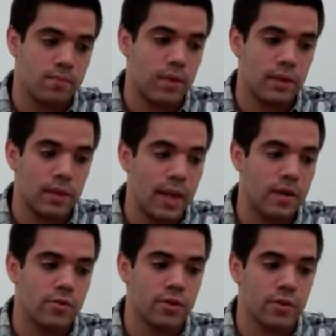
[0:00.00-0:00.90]
a
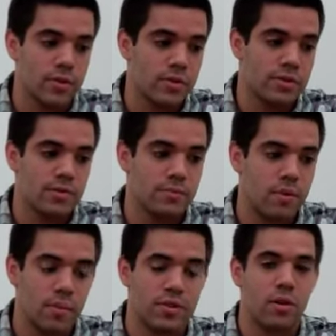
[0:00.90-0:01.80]
lot of recruiters,
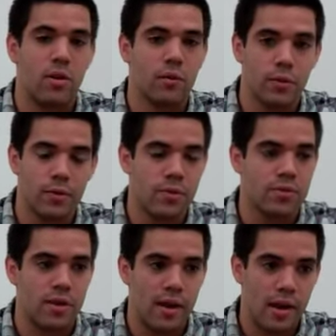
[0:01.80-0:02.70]
pretty much all the recruiters,
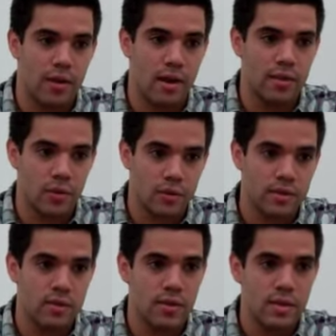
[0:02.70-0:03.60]
are, are on
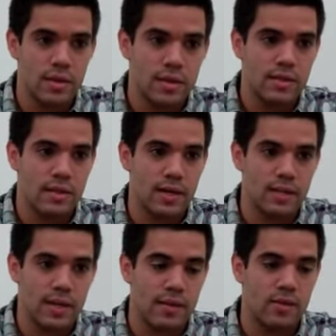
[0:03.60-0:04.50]
those
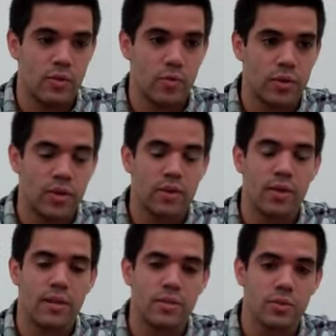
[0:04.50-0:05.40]
sites, and they're really
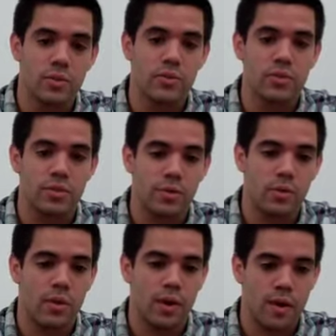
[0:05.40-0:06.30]
great tools
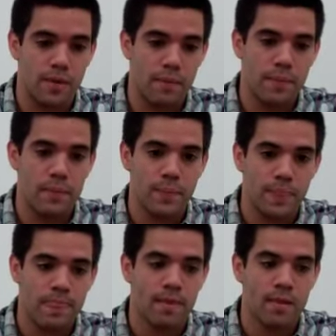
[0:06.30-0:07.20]
to um,
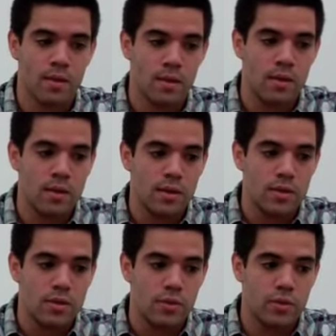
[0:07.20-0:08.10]

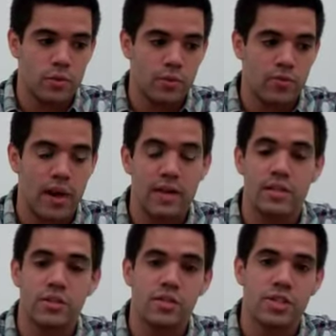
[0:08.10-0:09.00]
to find
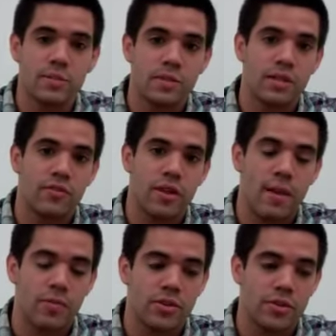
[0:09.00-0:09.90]
internships and different
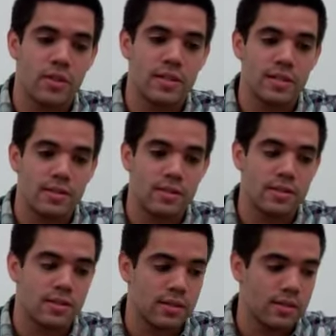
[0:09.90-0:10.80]
opportunities
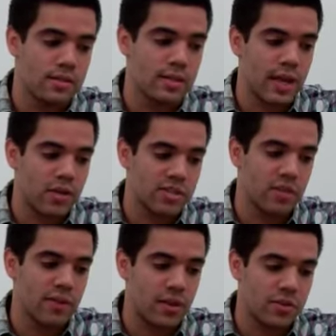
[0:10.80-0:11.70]
and to, to get
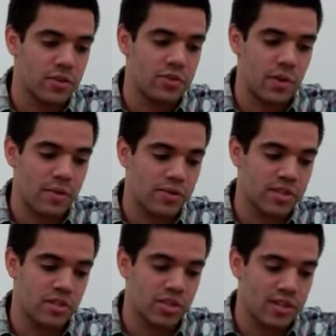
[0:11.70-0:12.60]
yourself out there. So I would
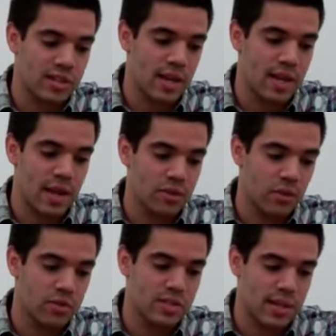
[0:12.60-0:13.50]
just suggest getting on
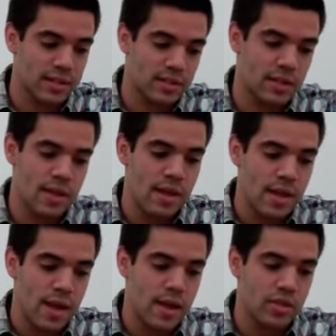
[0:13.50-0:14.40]
those sites
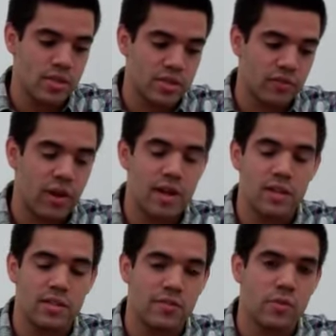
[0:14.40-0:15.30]
and just
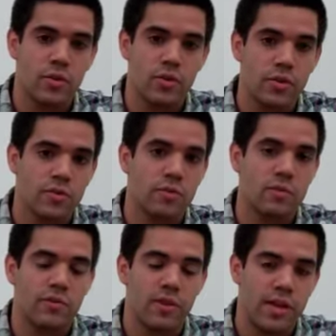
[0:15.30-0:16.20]
finding different recruiters from
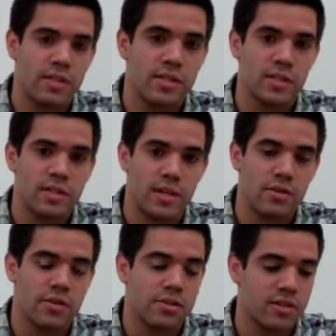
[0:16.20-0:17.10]
different agencies that you're
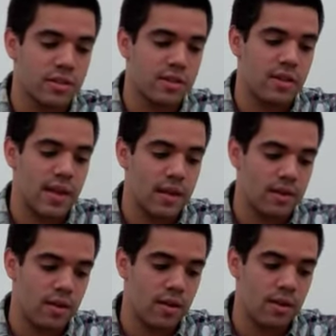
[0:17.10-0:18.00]
interested in and
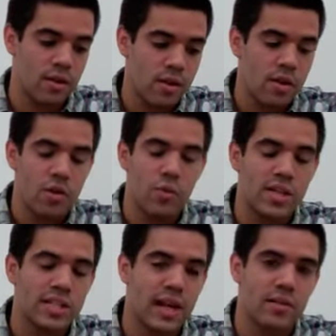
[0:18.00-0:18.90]
uh,
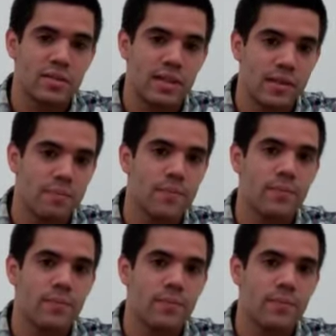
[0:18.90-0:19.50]
reaching out to them.